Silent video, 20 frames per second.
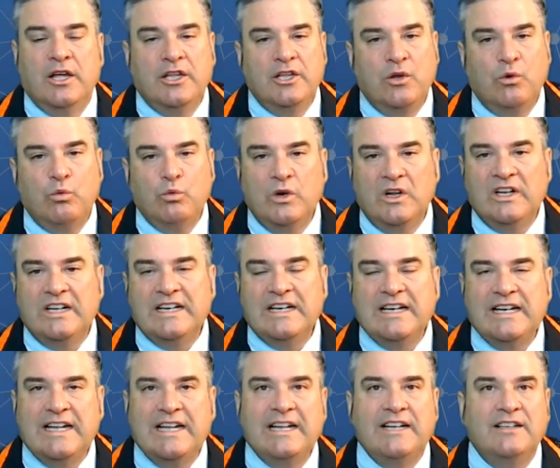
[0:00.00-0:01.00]
you really
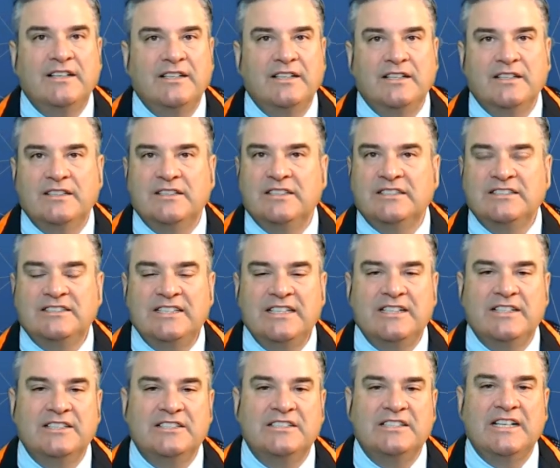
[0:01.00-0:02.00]
need to
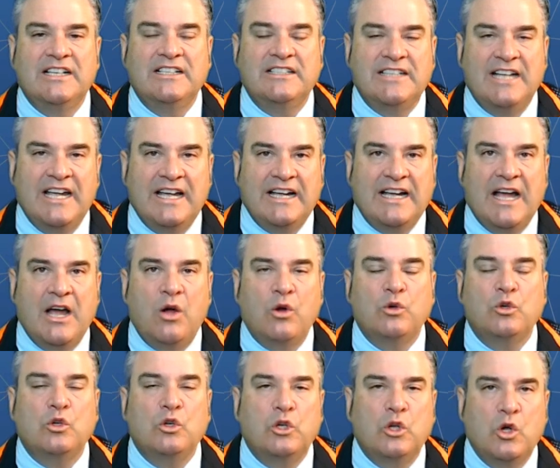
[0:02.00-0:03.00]
see this thing take
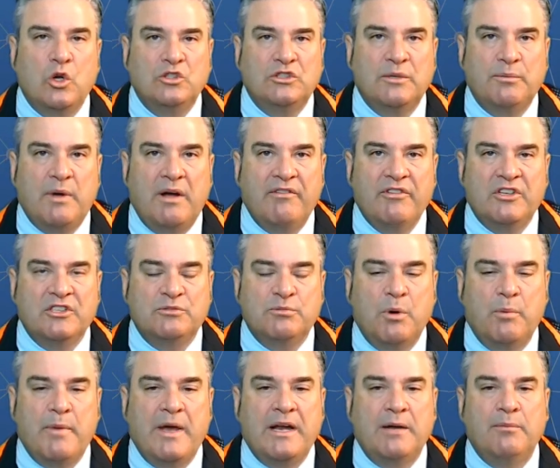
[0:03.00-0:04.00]
out, close above this
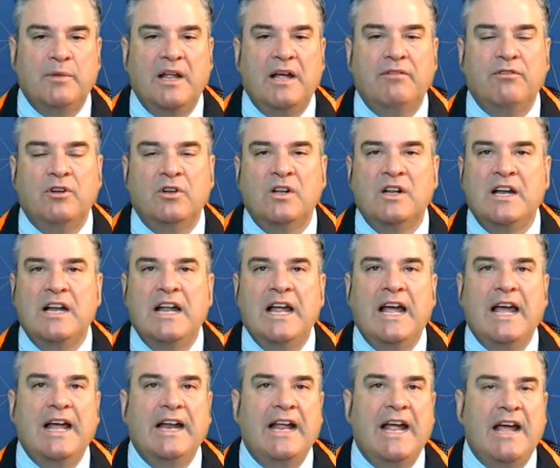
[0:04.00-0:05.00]
momentum level,
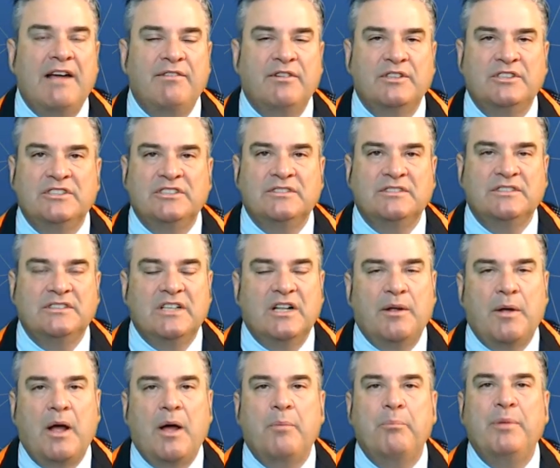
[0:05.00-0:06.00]
and have a
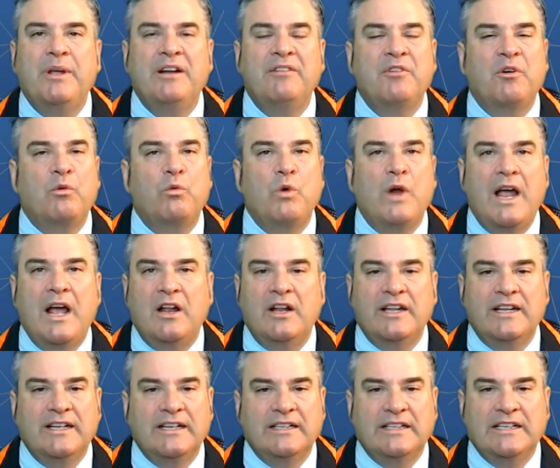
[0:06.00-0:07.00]
bit of a
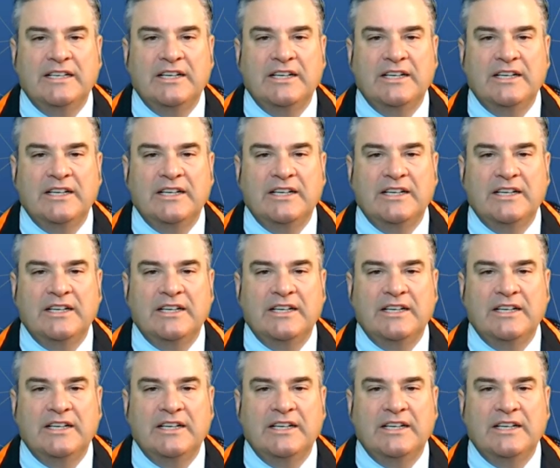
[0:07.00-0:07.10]
rally